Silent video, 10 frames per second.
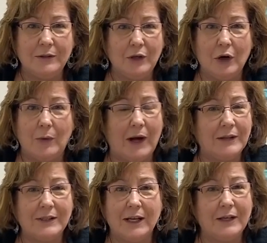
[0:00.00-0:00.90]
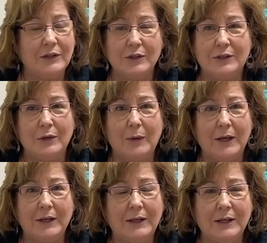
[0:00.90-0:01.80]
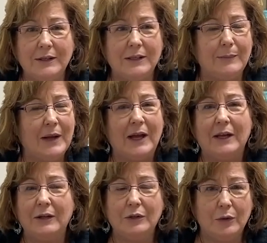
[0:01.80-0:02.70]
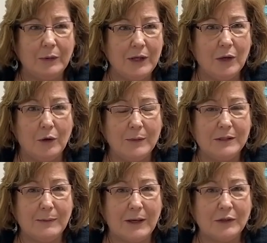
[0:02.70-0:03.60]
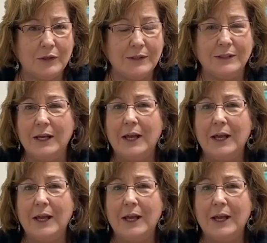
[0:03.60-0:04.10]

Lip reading: I'll take it just the way it is. I'm not going to do any home inspections.